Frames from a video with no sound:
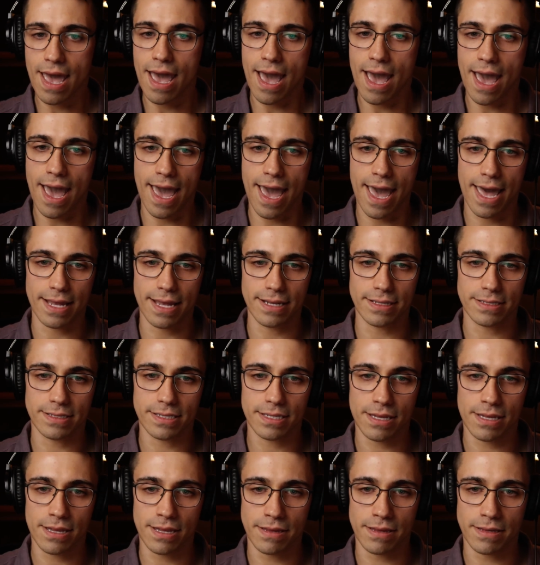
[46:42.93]
and
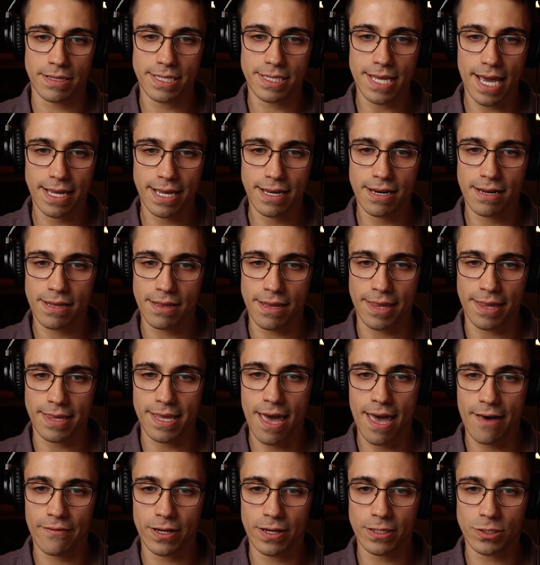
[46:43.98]
second, that the
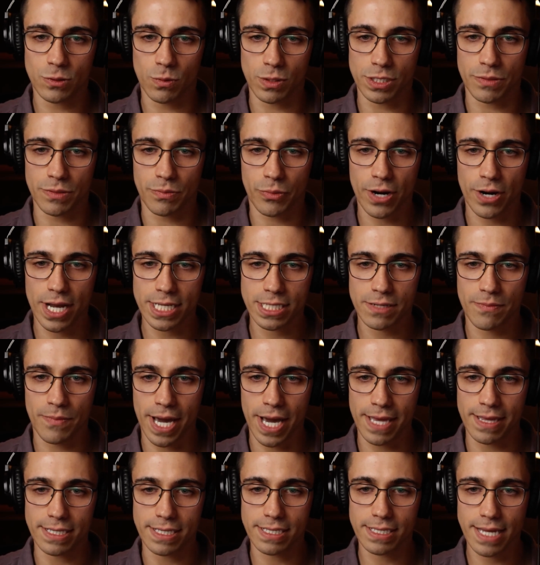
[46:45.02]
evidence was suppressed by
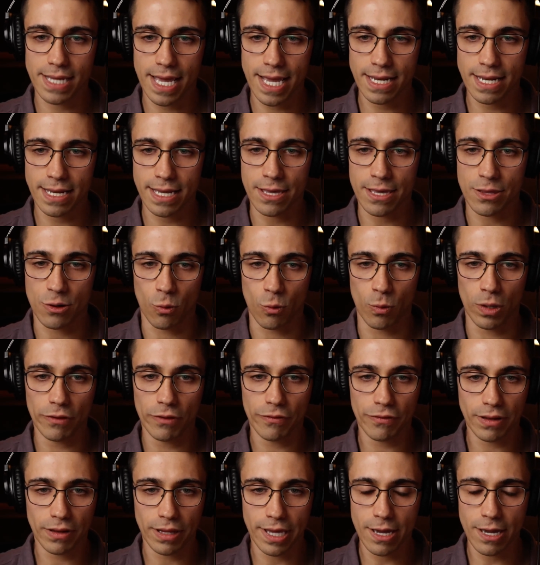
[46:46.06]
the state either
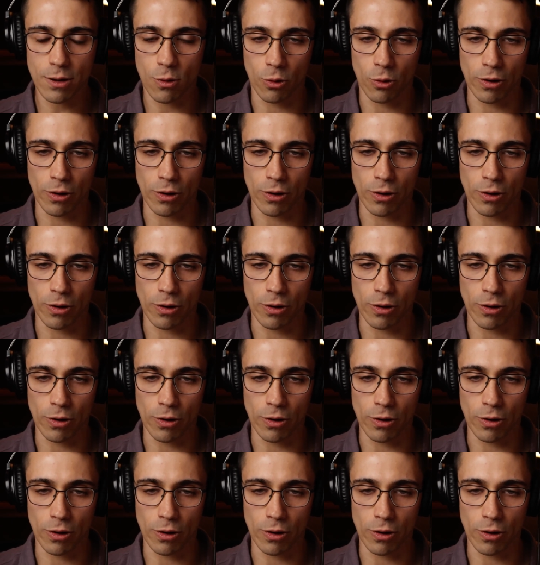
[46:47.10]
willfully or